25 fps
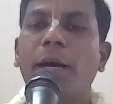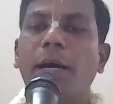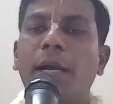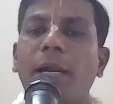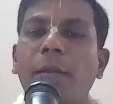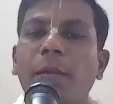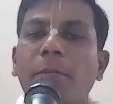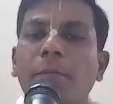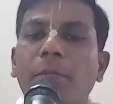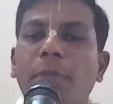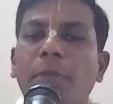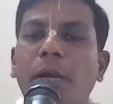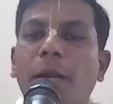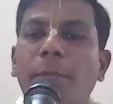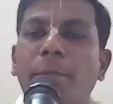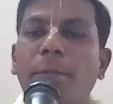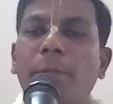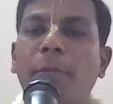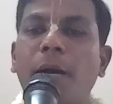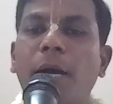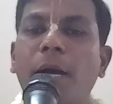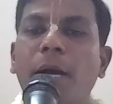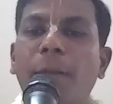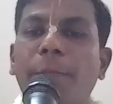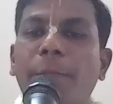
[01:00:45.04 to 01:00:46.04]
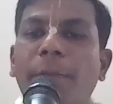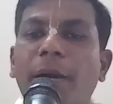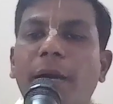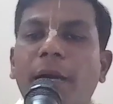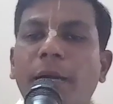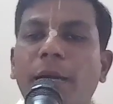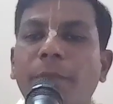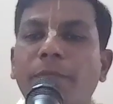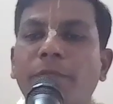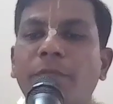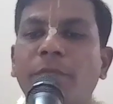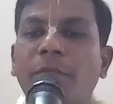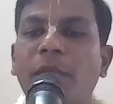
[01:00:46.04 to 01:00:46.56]
Param brahma
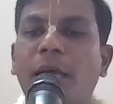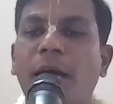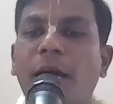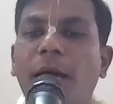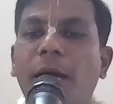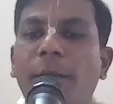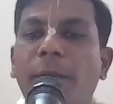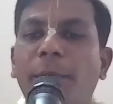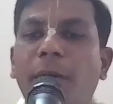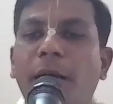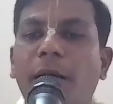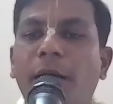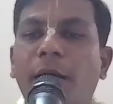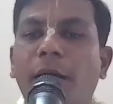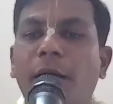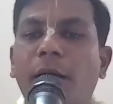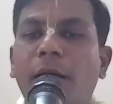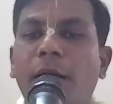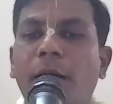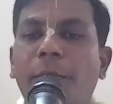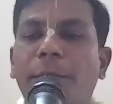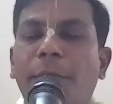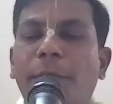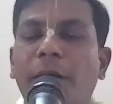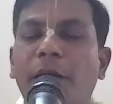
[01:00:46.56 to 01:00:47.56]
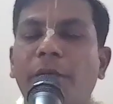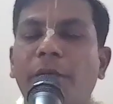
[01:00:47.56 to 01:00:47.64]
param dama.